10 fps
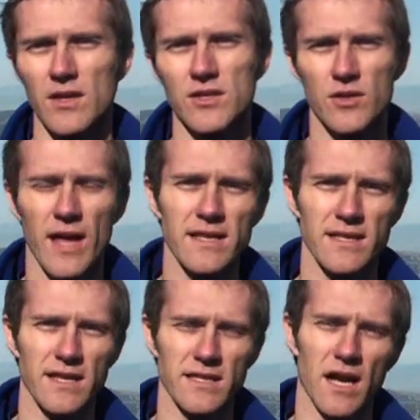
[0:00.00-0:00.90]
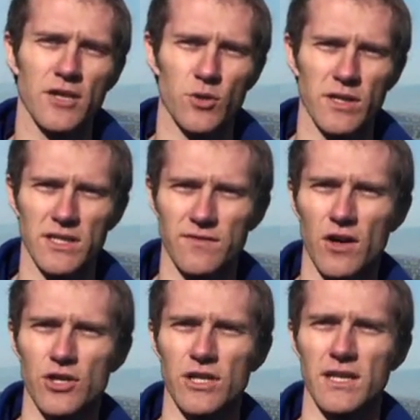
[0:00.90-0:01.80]
So that's SI joint
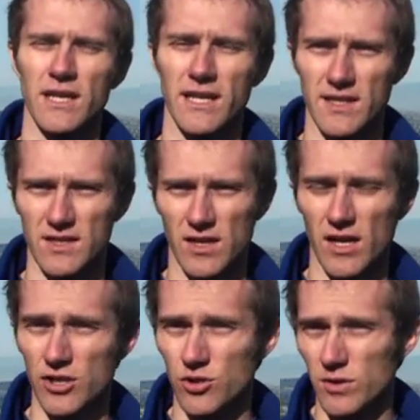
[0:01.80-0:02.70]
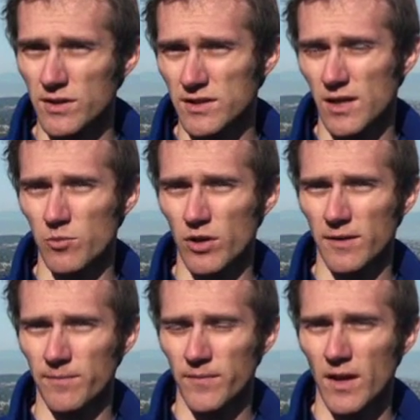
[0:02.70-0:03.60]
dysfunction in a short summary.
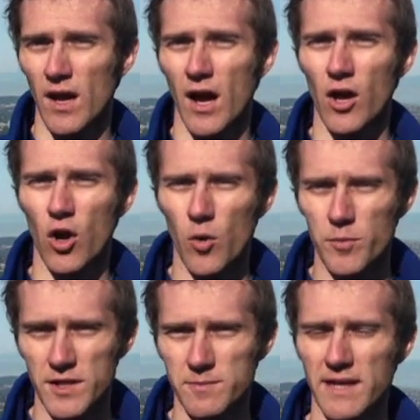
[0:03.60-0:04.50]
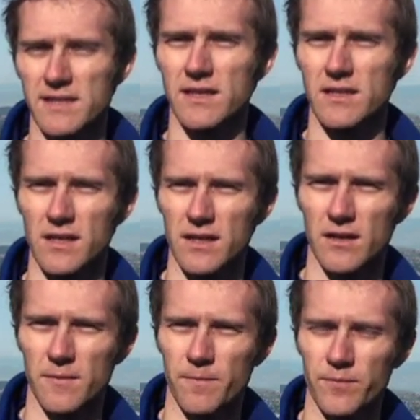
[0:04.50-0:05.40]
I hope this makes things
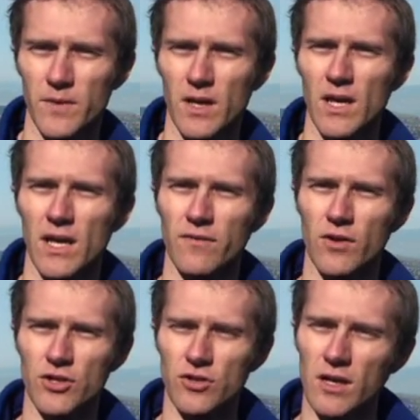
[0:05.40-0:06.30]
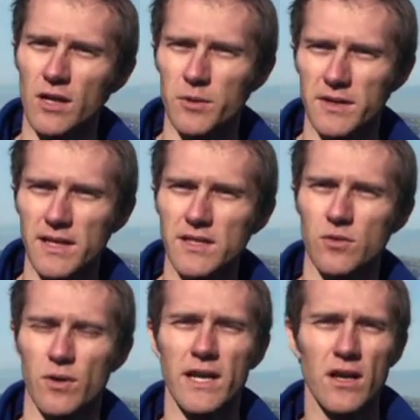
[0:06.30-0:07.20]
clear. If you're struggling with this
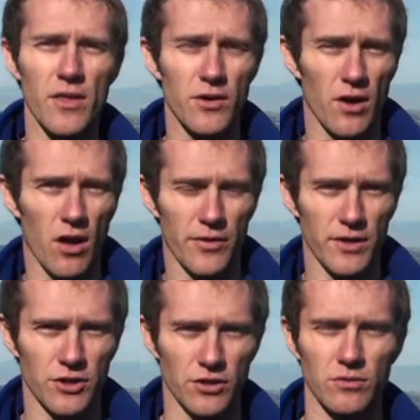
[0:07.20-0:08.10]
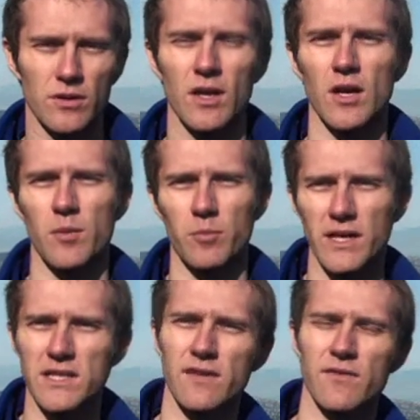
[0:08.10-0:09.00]
or any other health issue,
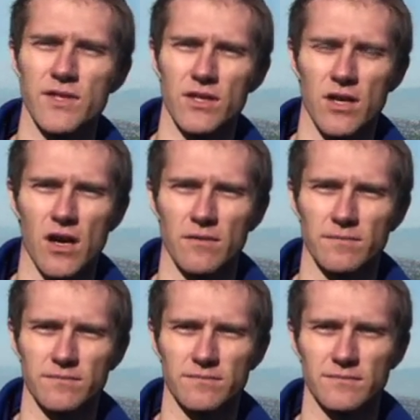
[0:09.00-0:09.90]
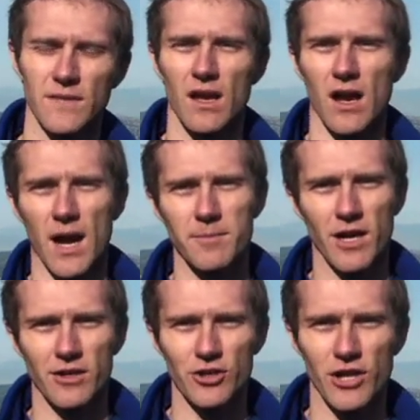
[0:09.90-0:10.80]
please give us a call. I'm
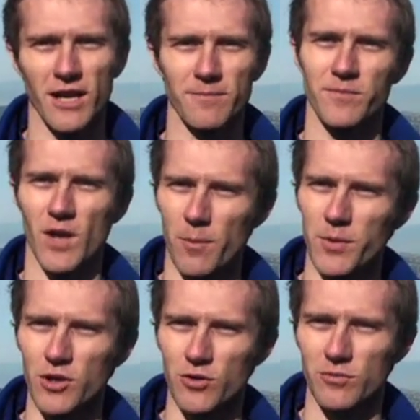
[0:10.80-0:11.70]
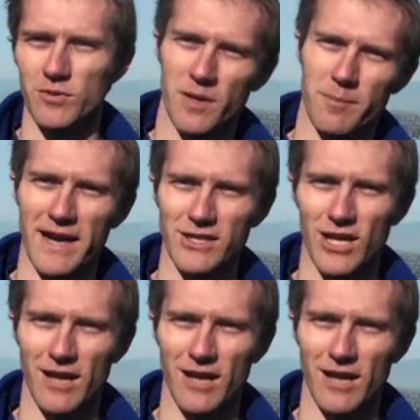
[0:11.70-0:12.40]
Dr. J, helping you get back to